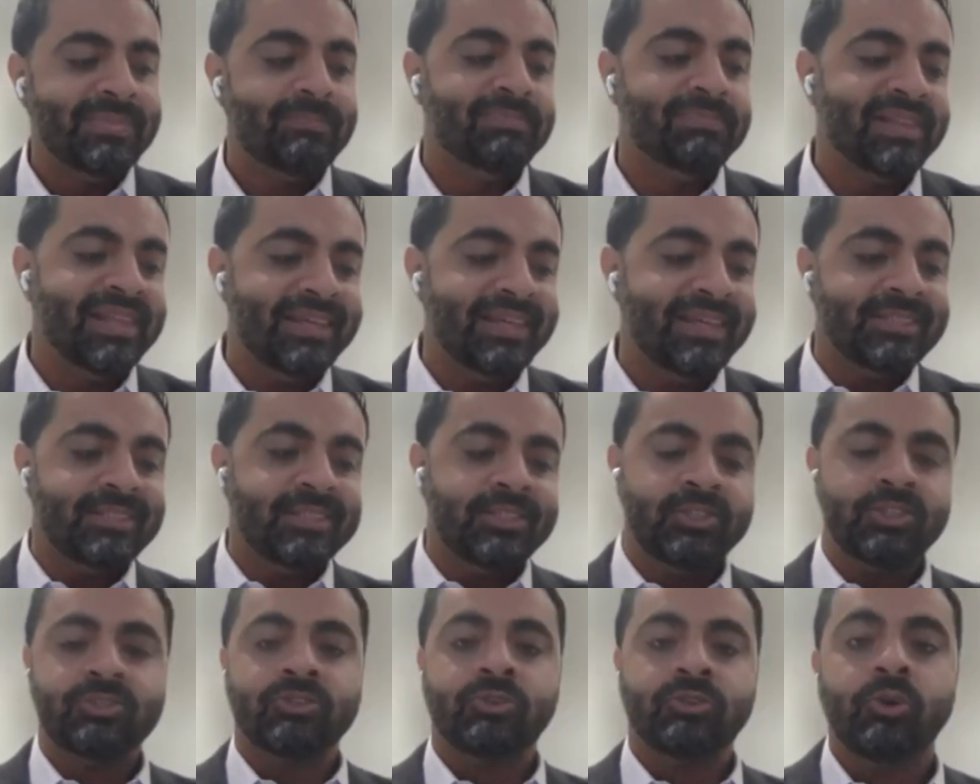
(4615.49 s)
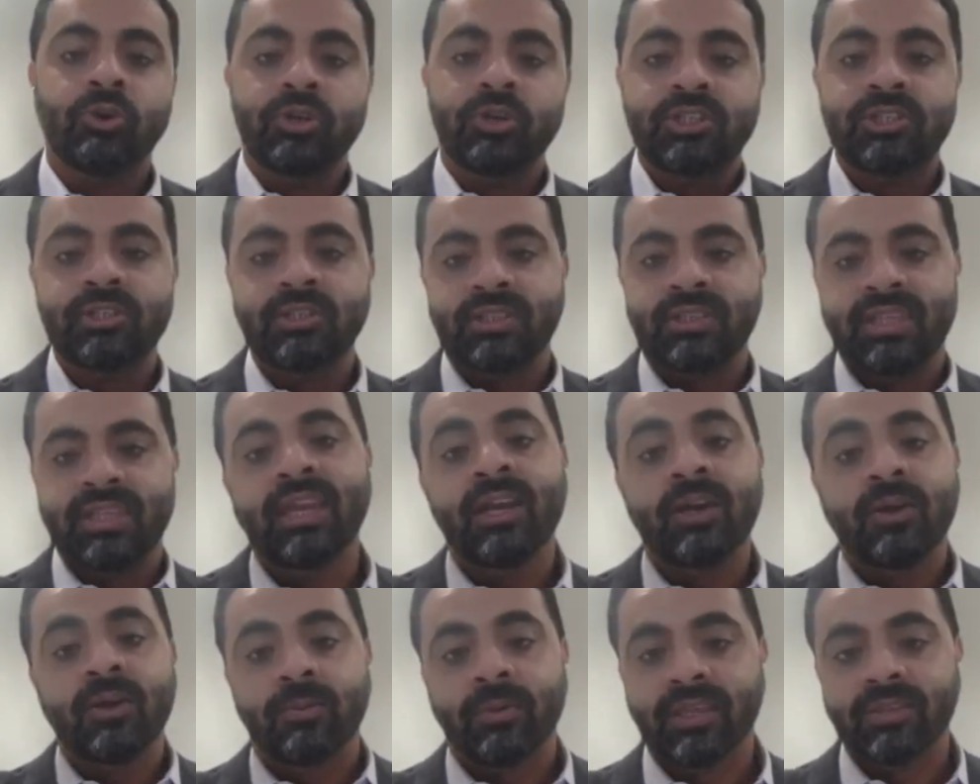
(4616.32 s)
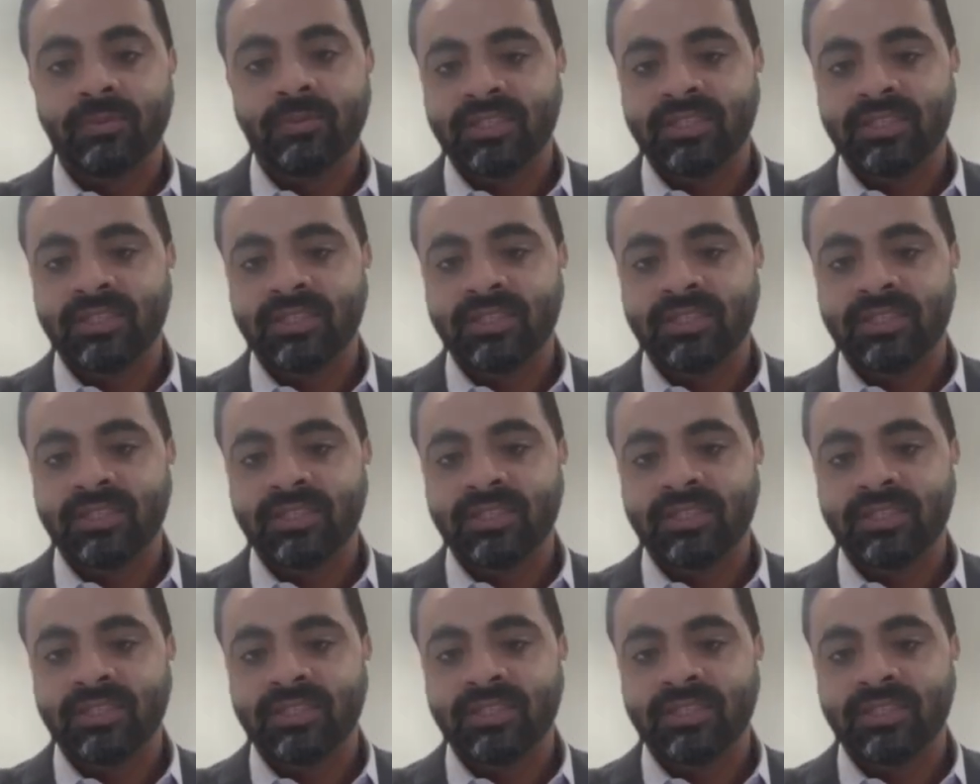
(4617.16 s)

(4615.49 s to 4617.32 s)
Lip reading: places good to think with,